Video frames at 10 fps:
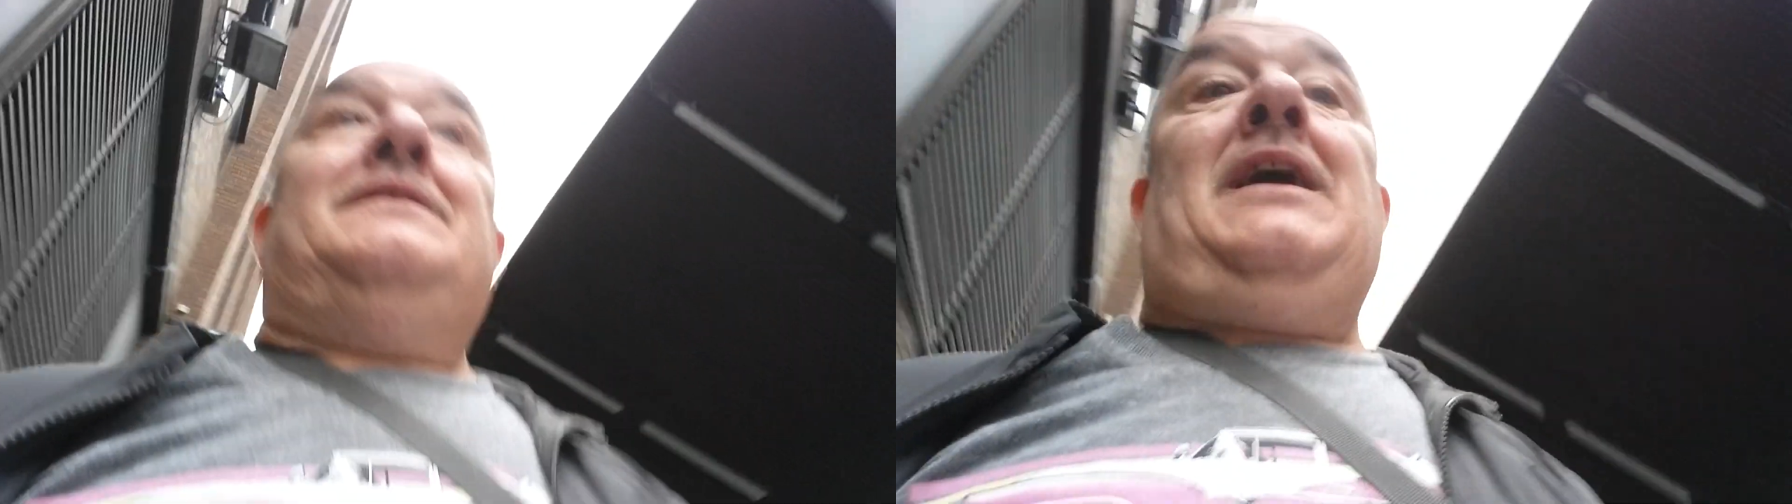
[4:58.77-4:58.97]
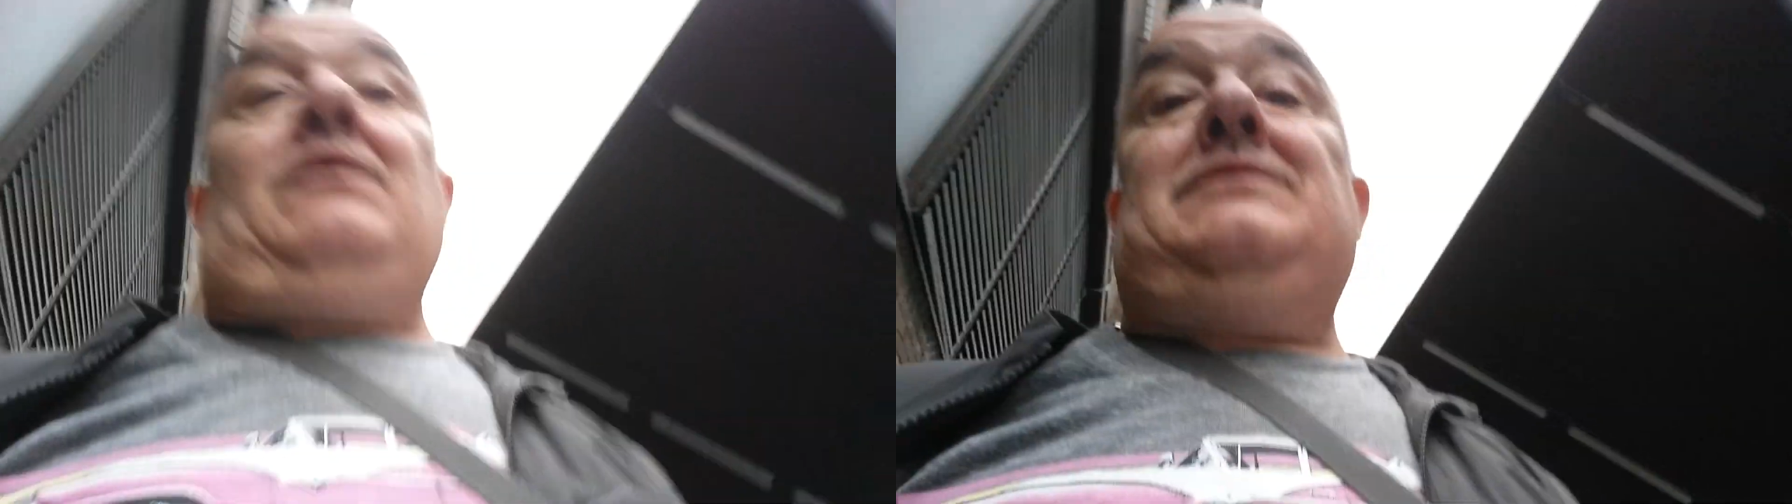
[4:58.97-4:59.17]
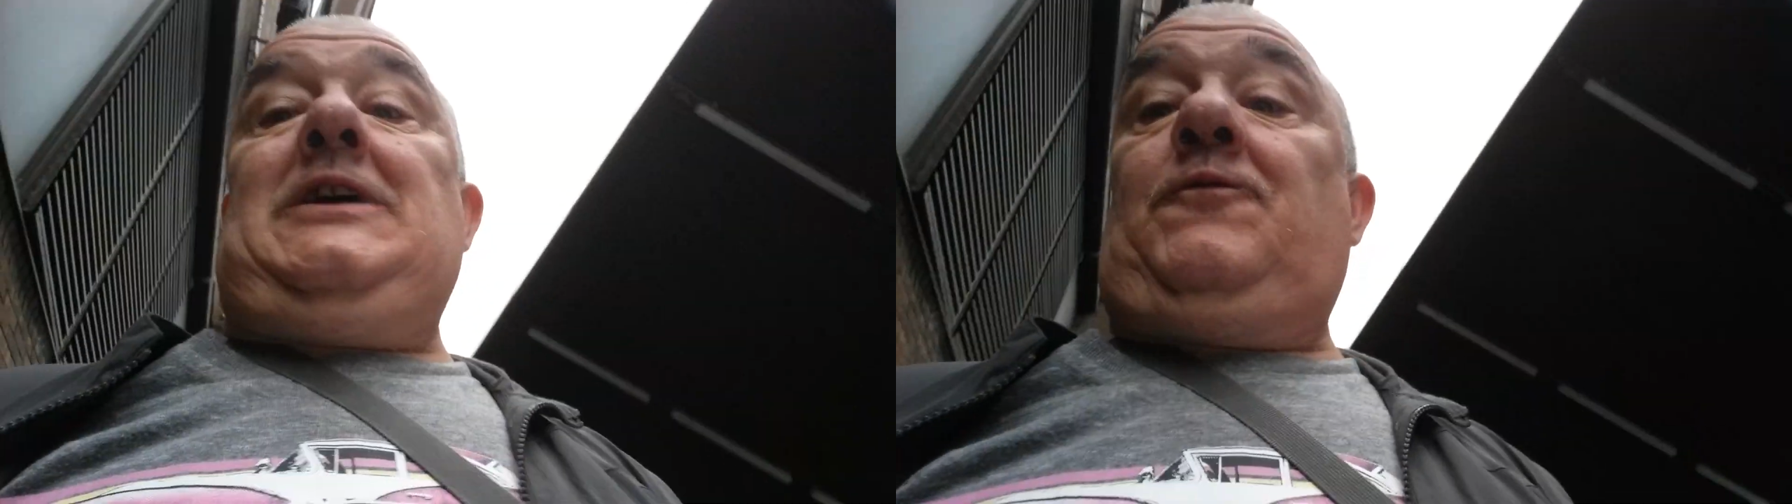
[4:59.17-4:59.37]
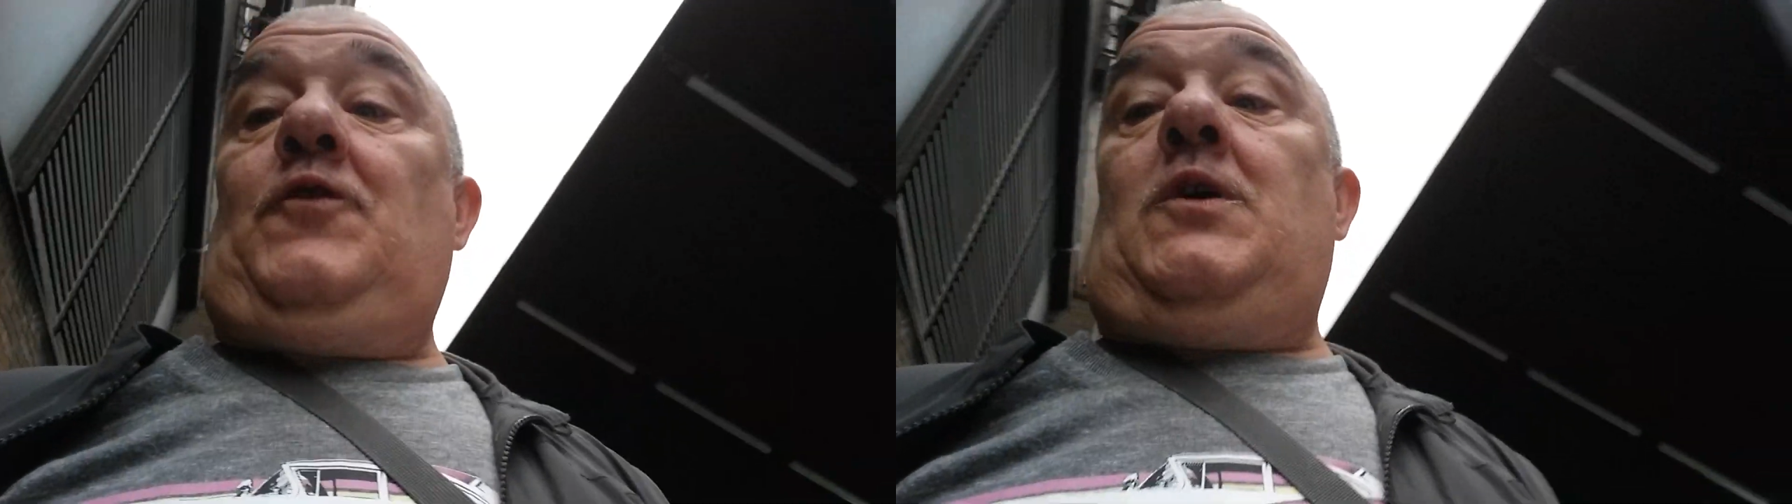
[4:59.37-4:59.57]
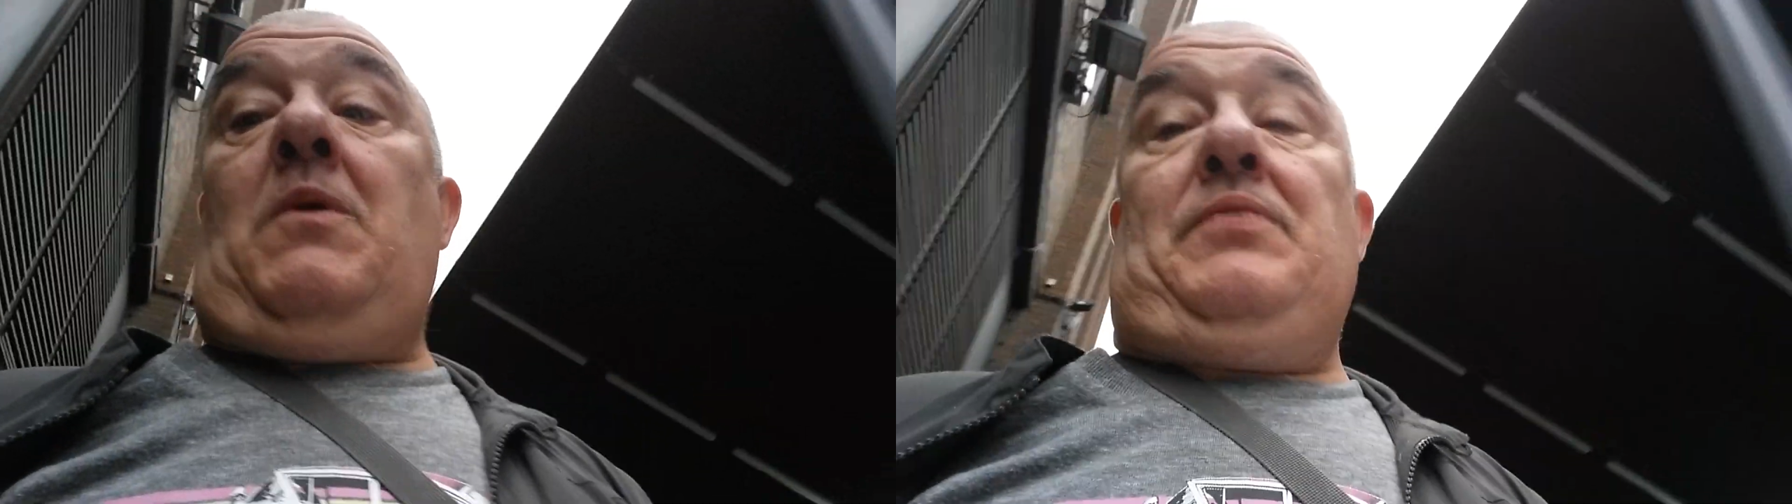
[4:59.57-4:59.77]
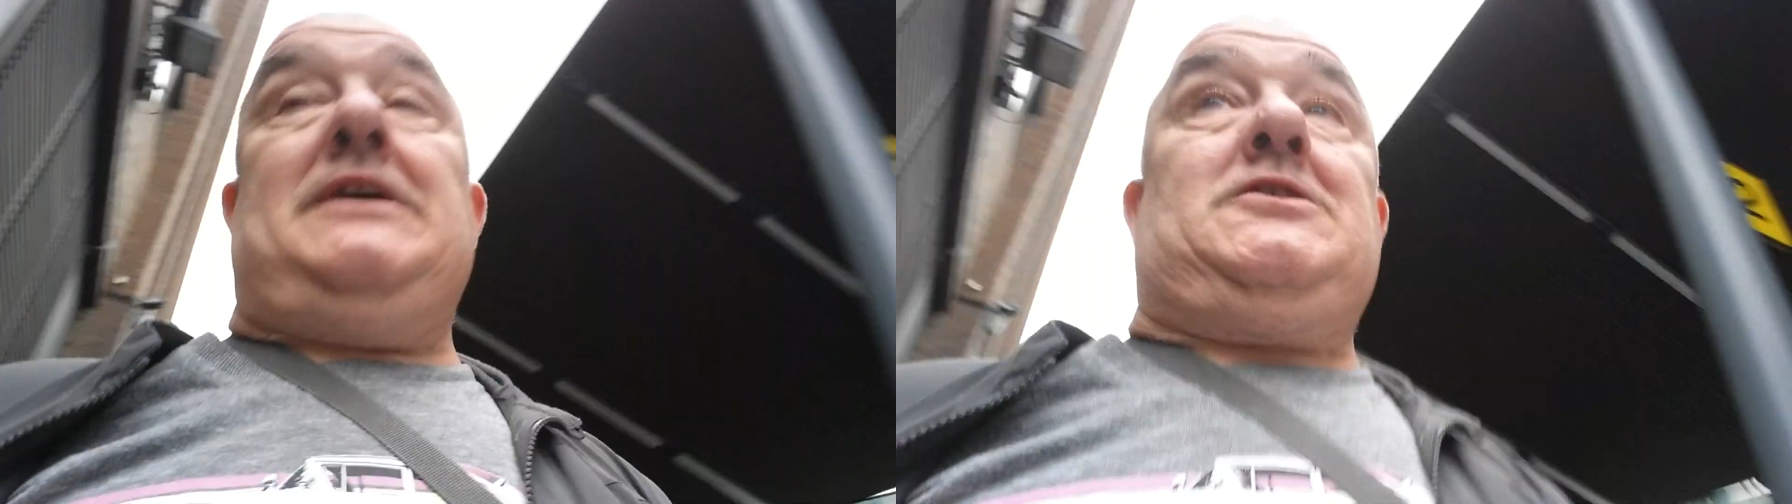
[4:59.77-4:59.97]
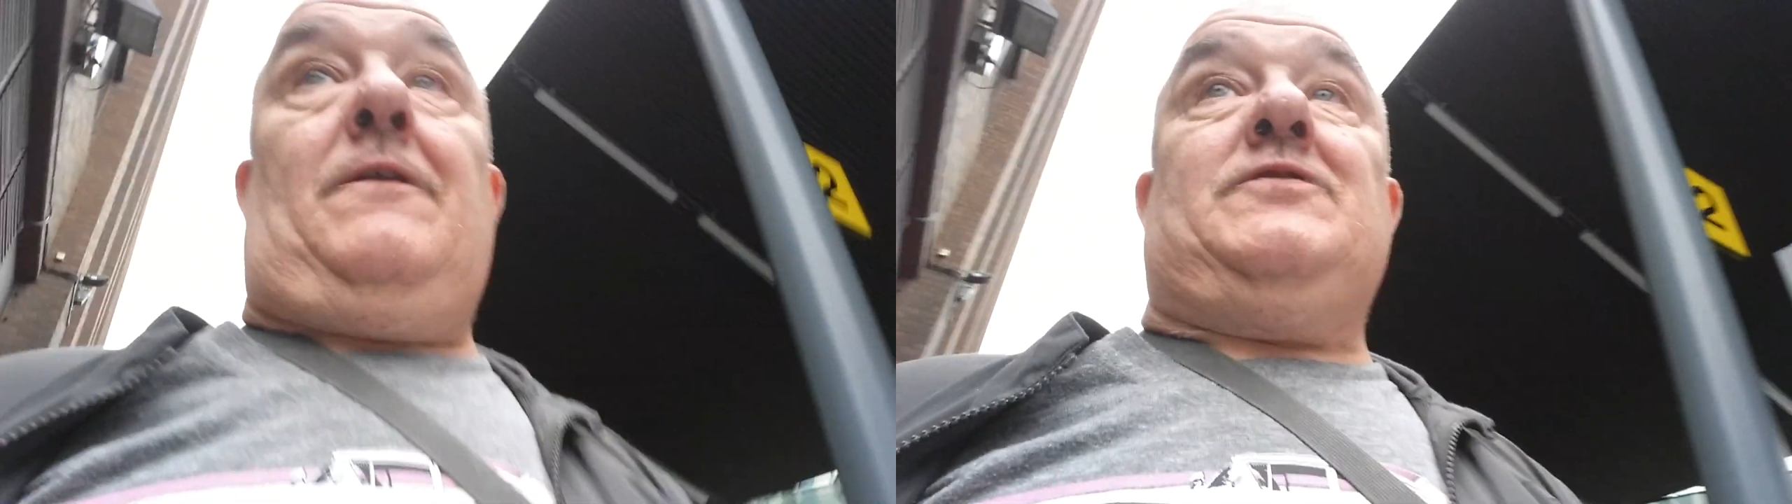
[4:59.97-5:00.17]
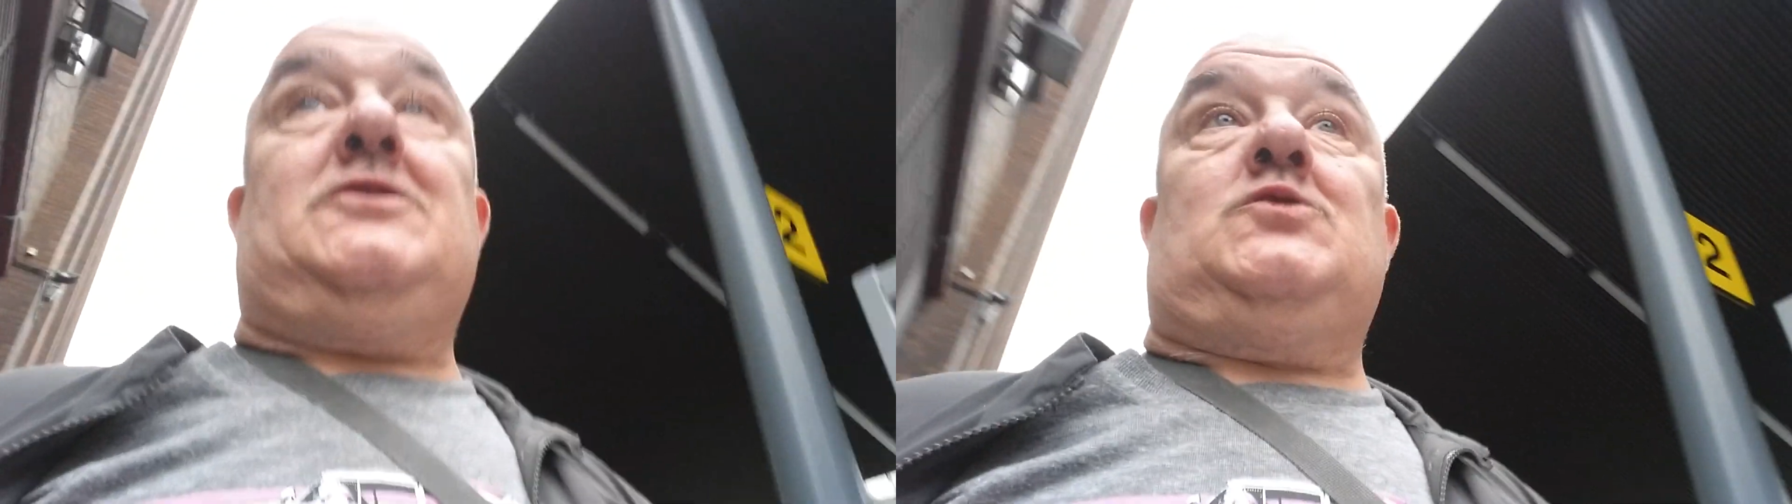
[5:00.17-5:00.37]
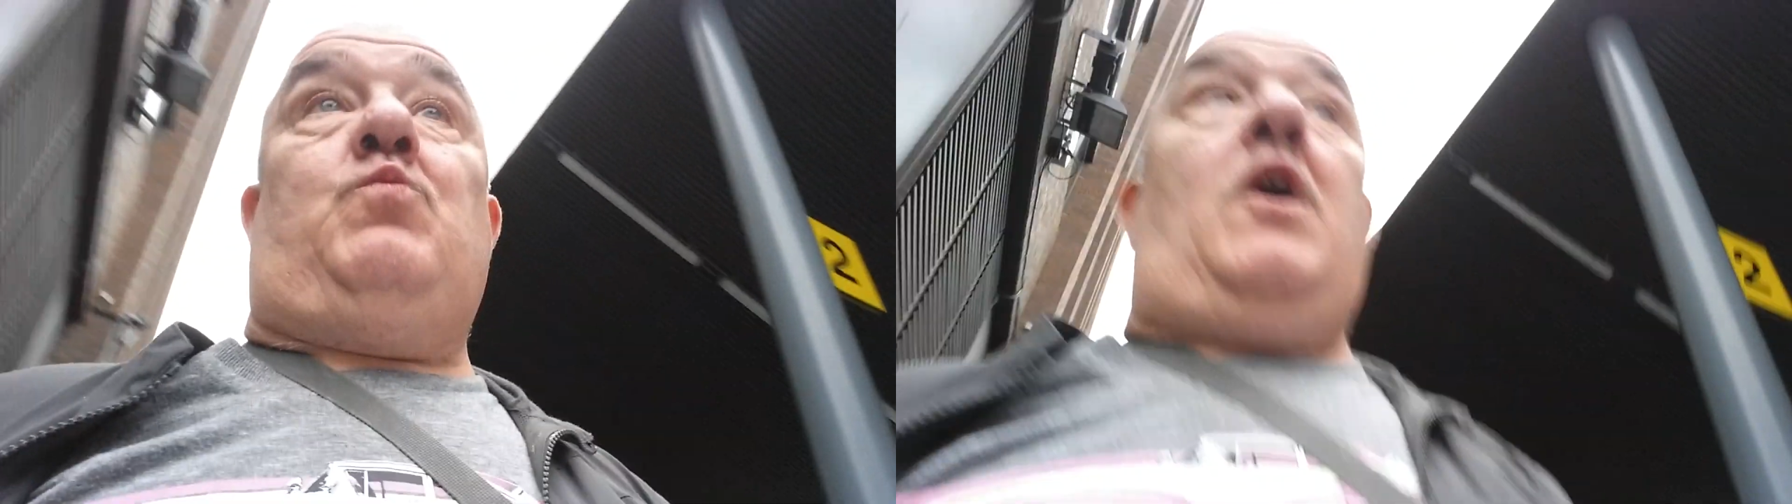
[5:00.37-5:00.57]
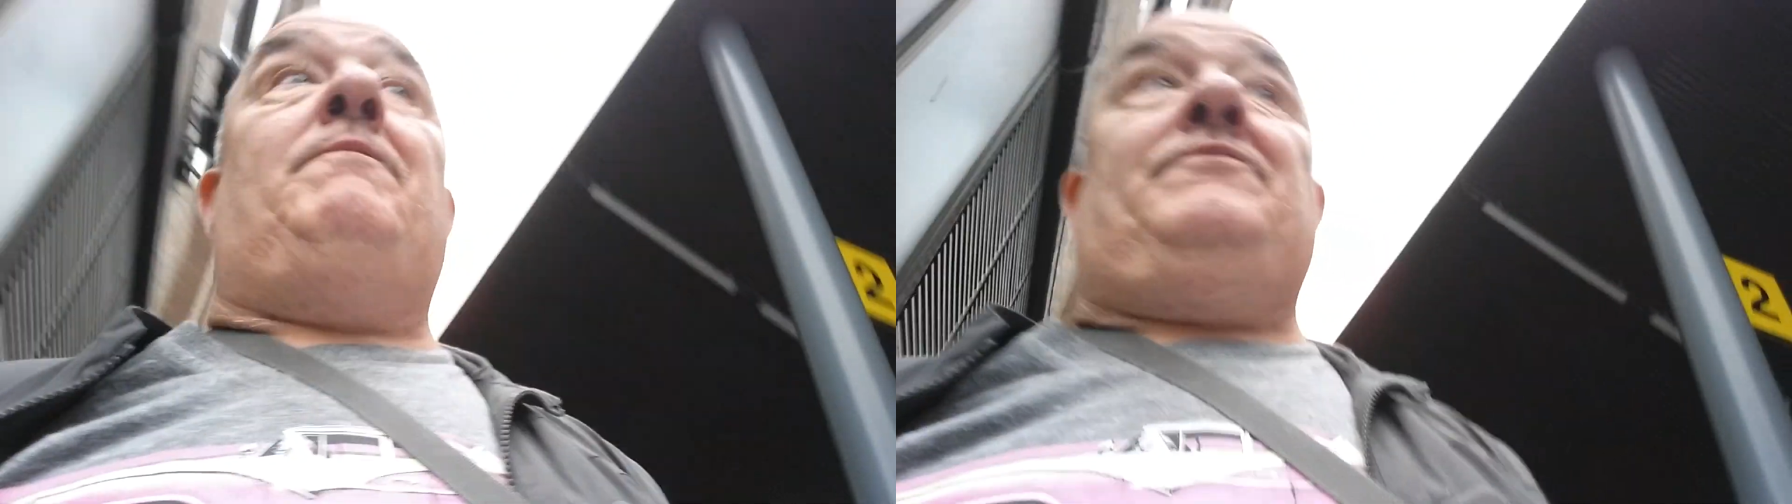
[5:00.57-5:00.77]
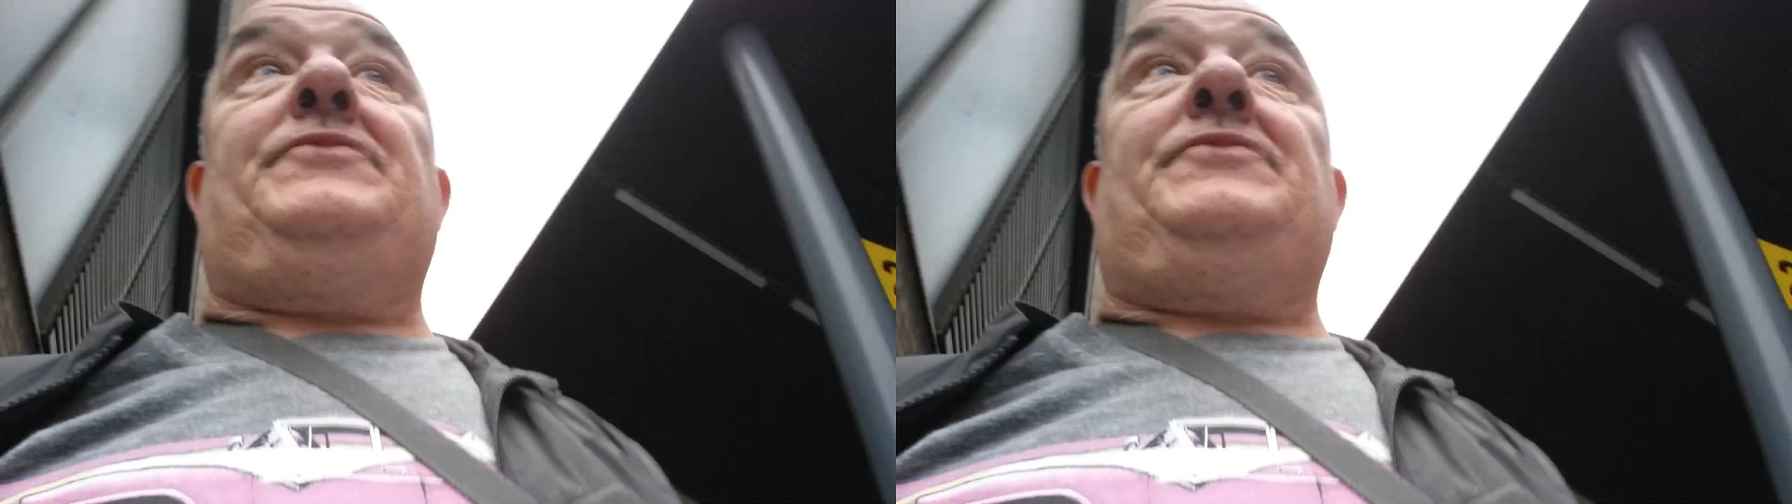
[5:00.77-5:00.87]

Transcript: Now, these former police officers, one,